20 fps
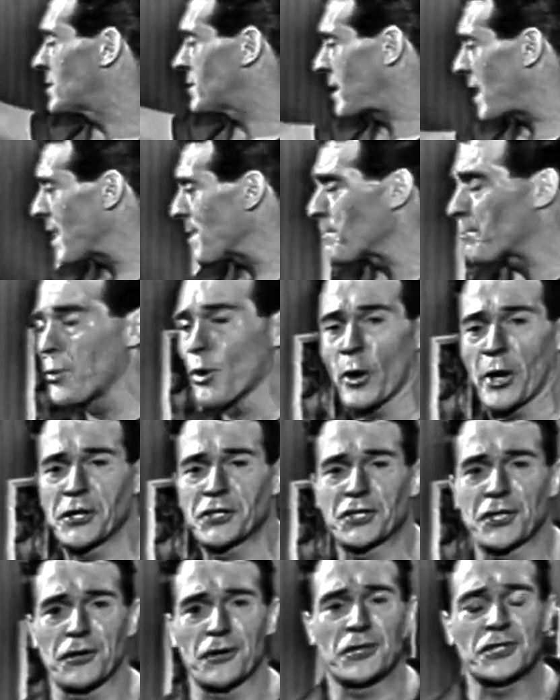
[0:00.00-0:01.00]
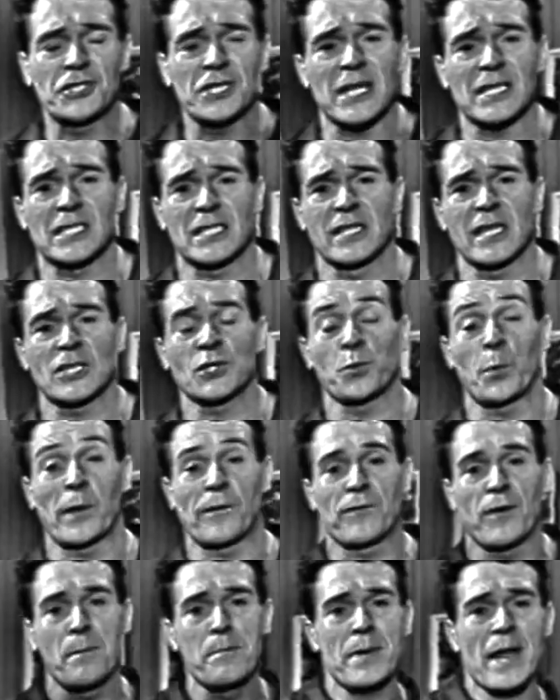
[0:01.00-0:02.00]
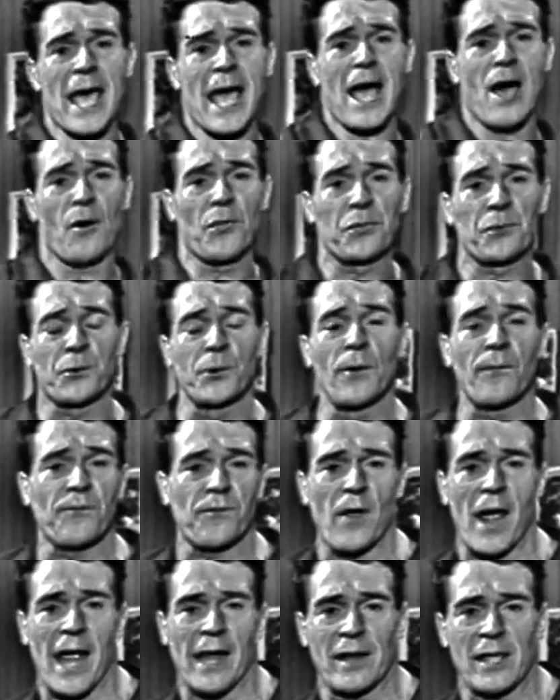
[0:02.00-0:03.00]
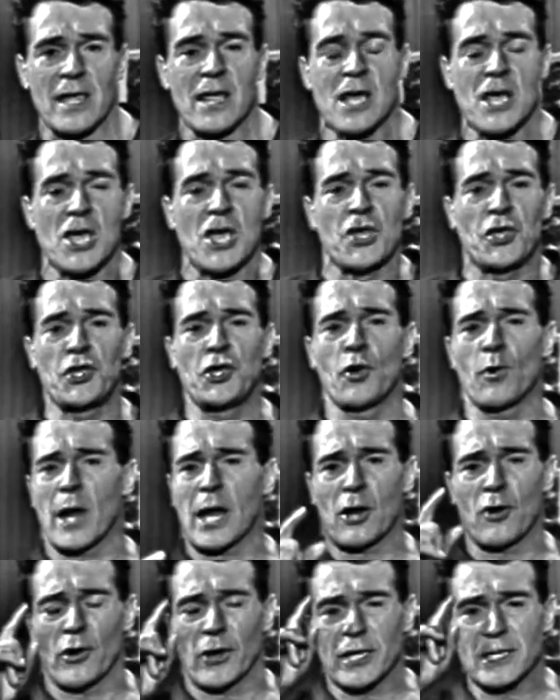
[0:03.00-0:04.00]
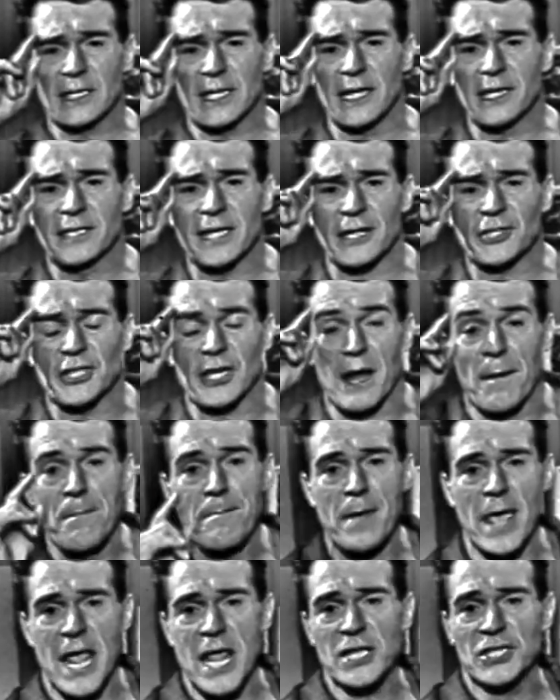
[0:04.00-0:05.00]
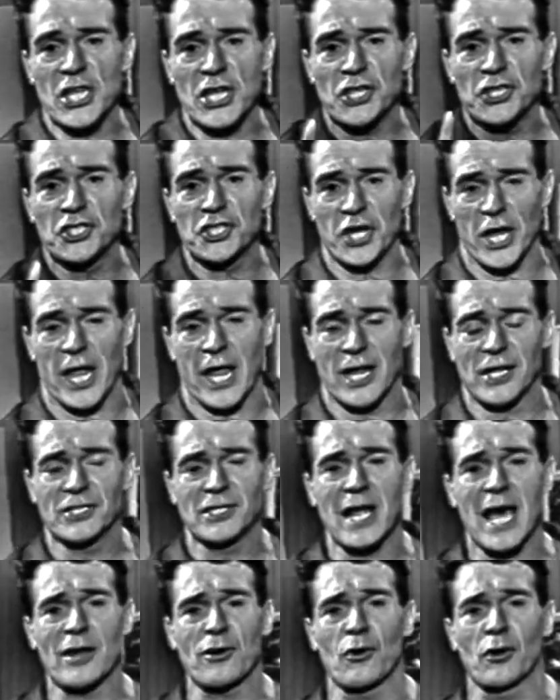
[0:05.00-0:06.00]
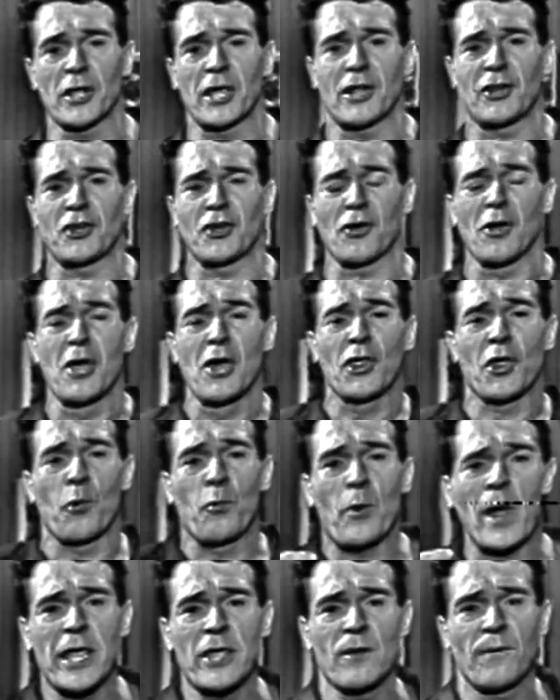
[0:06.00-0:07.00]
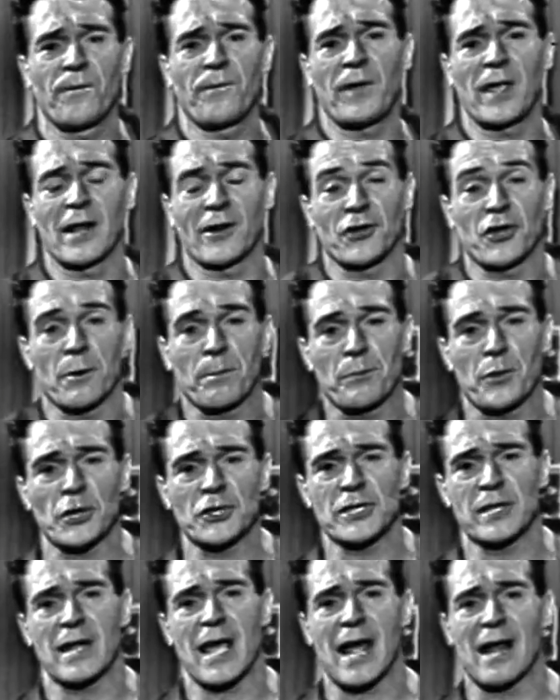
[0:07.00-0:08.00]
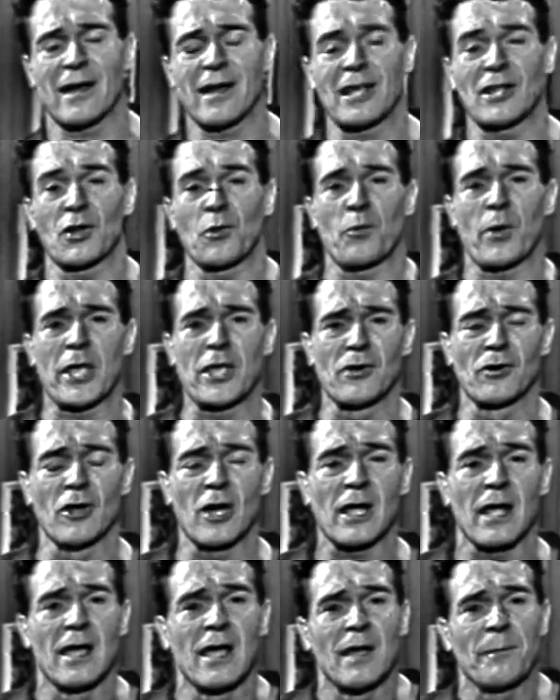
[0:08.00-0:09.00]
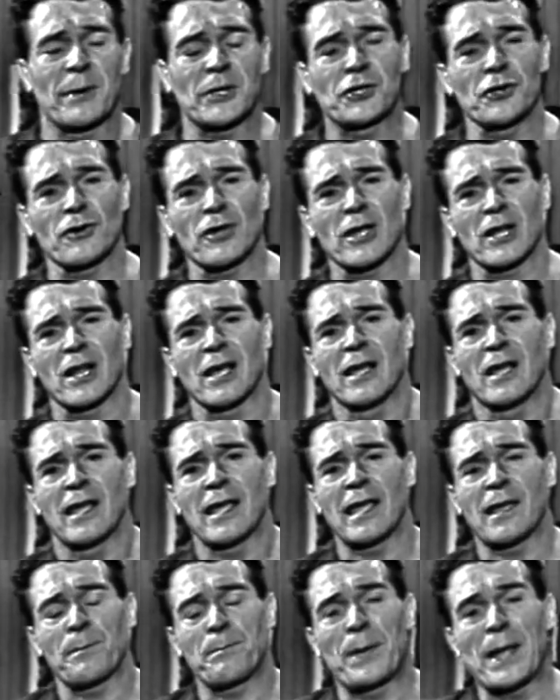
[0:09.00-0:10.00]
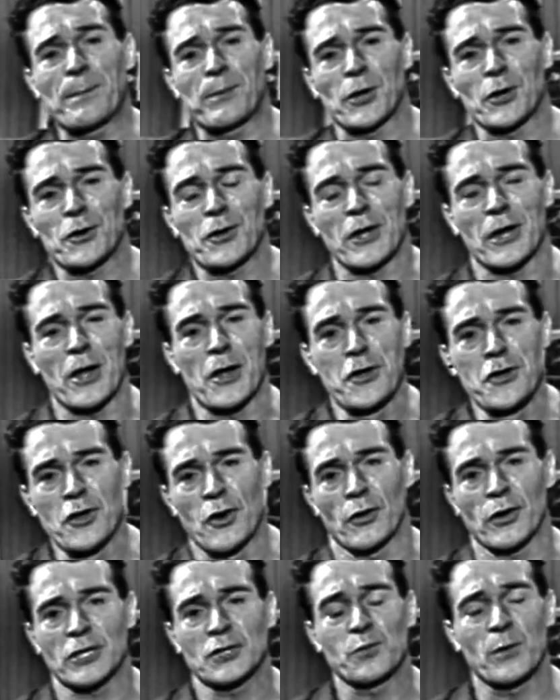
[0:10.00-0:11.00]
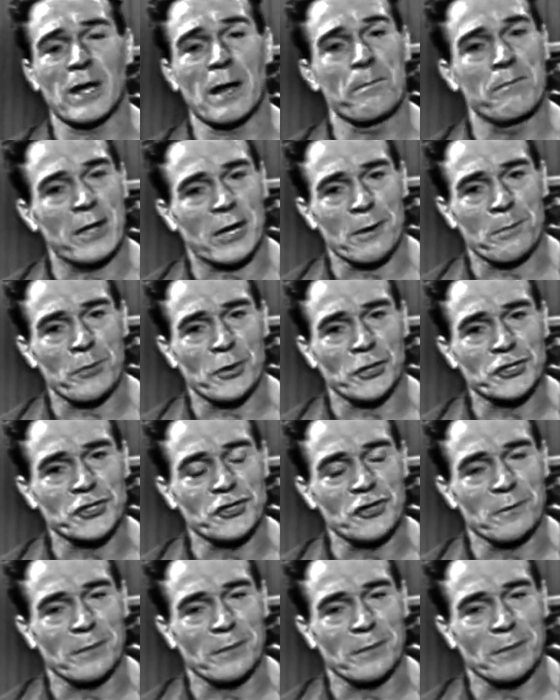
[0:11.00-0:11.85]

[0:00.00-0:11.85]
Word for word: 10 points here just this week, from now through Friday, you are going to see such an amazing change, not only in your the way you feel and your personality and the way you look, but you're gonna people are gonna notice what a better person you're